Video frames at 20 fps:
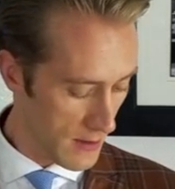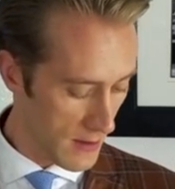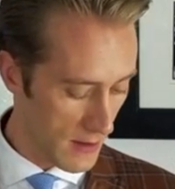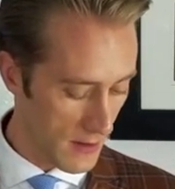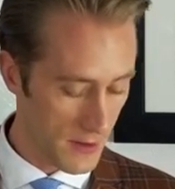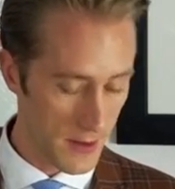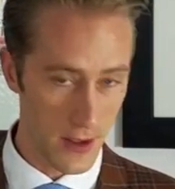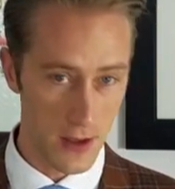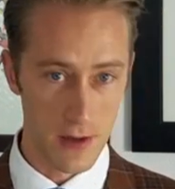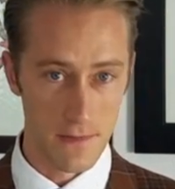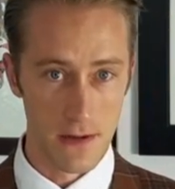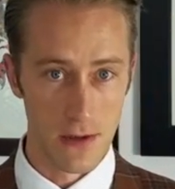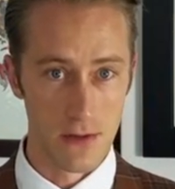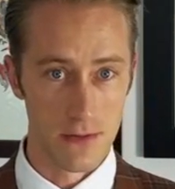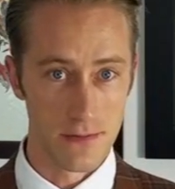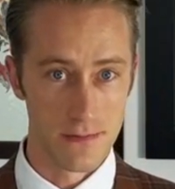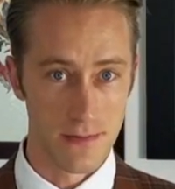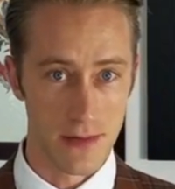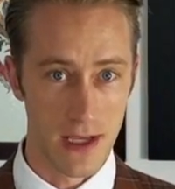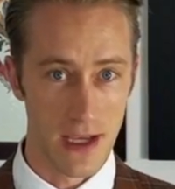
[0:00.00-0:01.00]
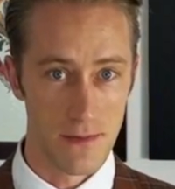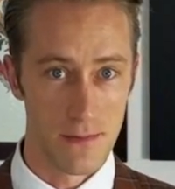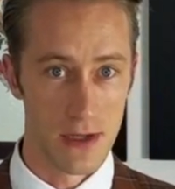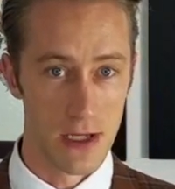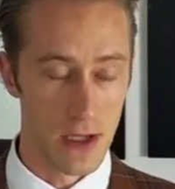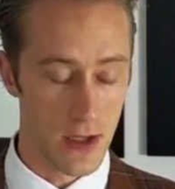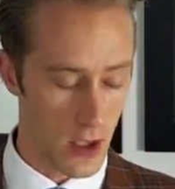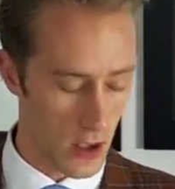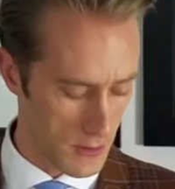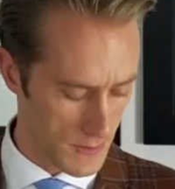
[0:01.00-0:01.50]
Although if you don't have
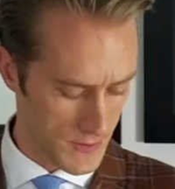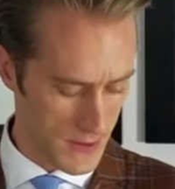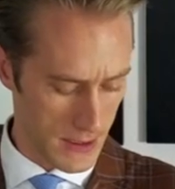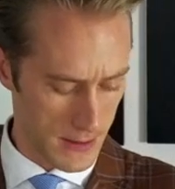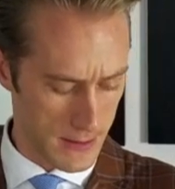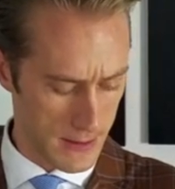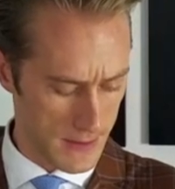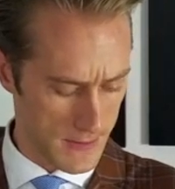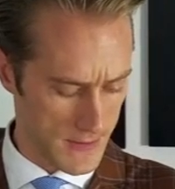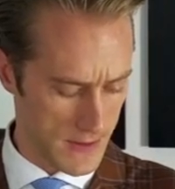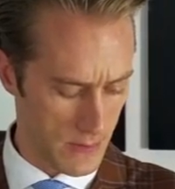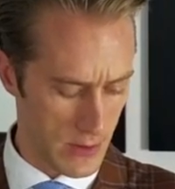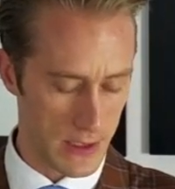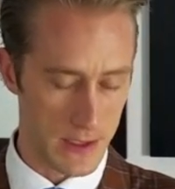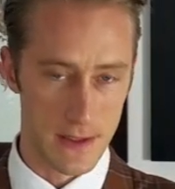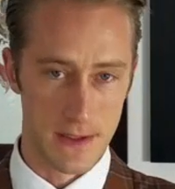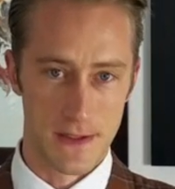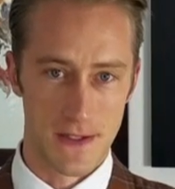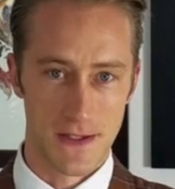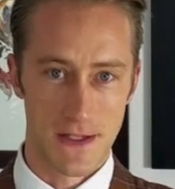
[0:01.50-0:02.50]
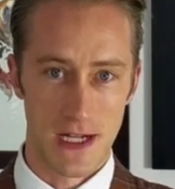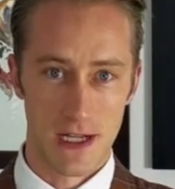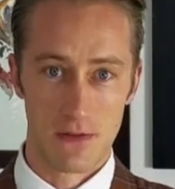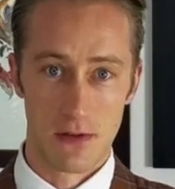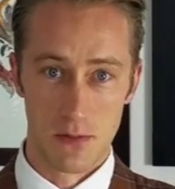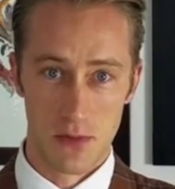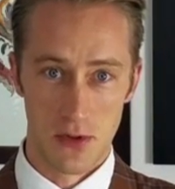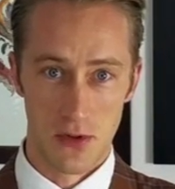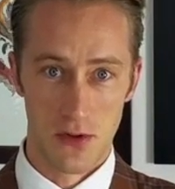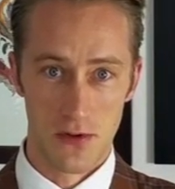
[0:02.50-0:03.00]
many coats like this, you might think this is kind of
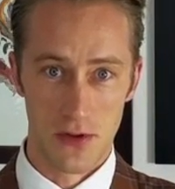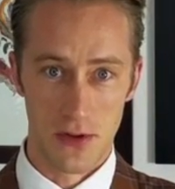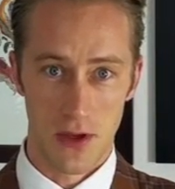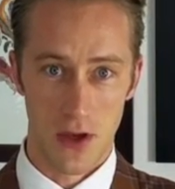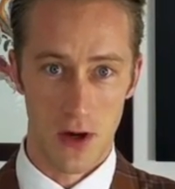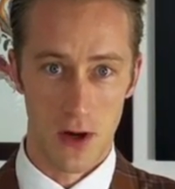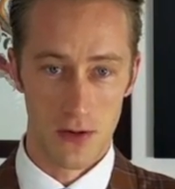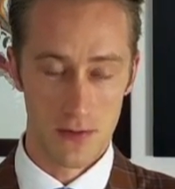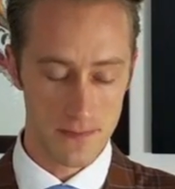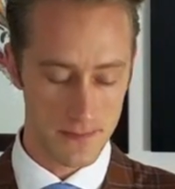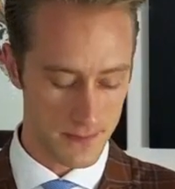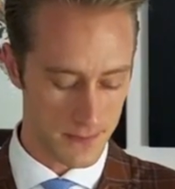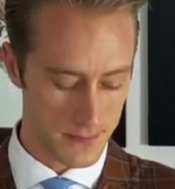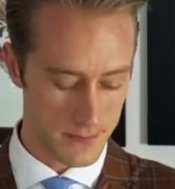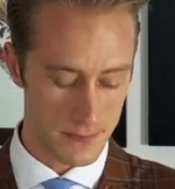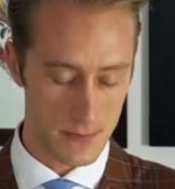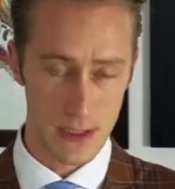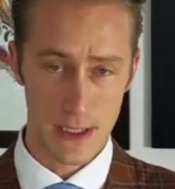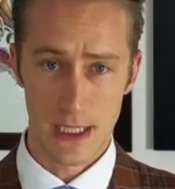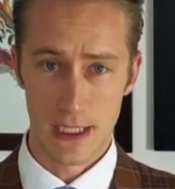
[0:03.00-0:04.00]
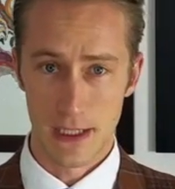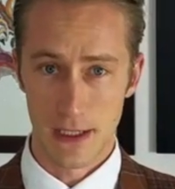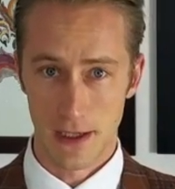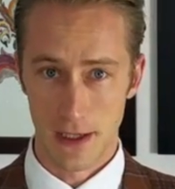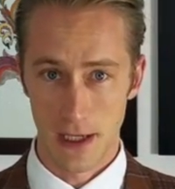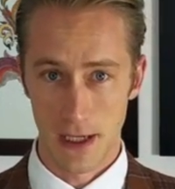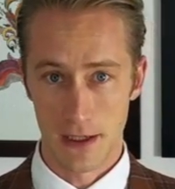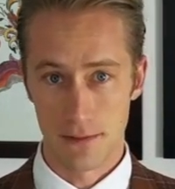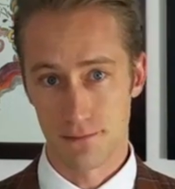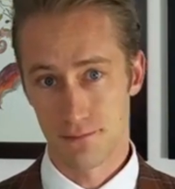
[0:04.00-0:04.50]
a bold coat. But then
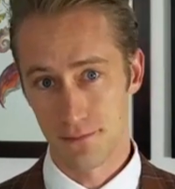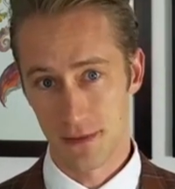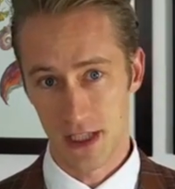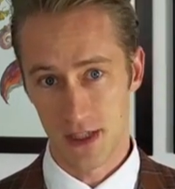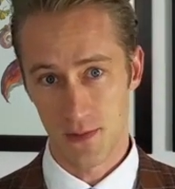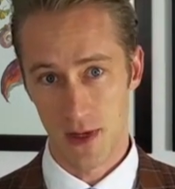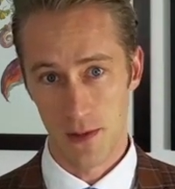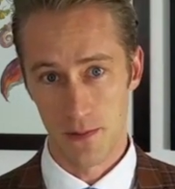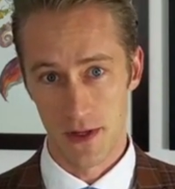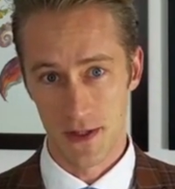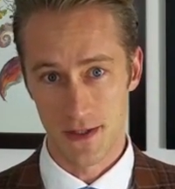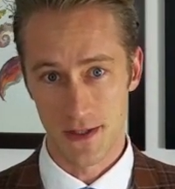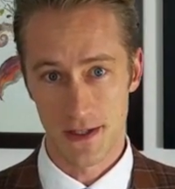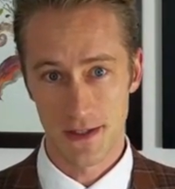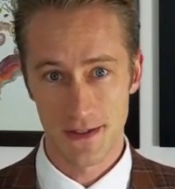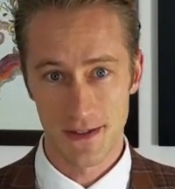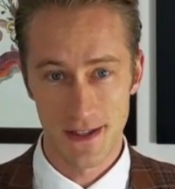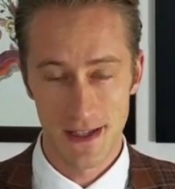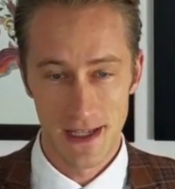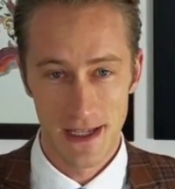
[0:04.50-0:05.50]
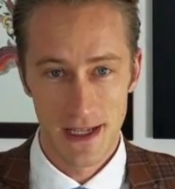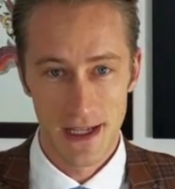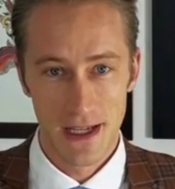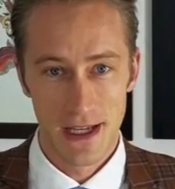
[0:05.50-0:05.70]
again, it's my business.